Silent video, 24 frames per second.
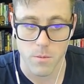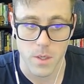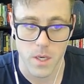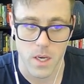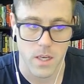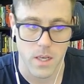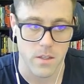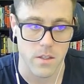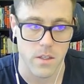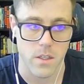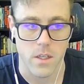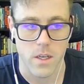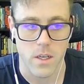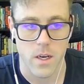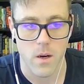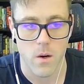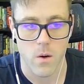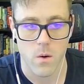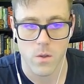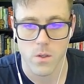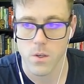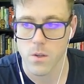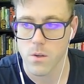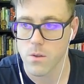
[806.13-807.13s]
18
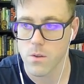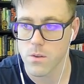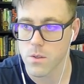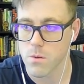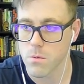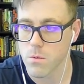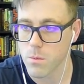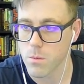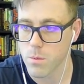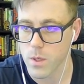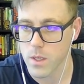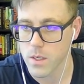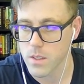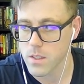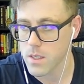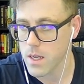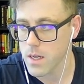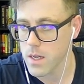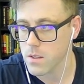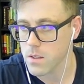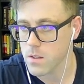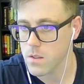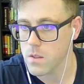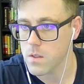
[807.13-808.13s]
characters, and we'll press
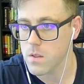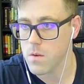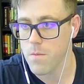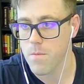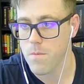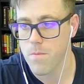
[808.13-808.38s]
next.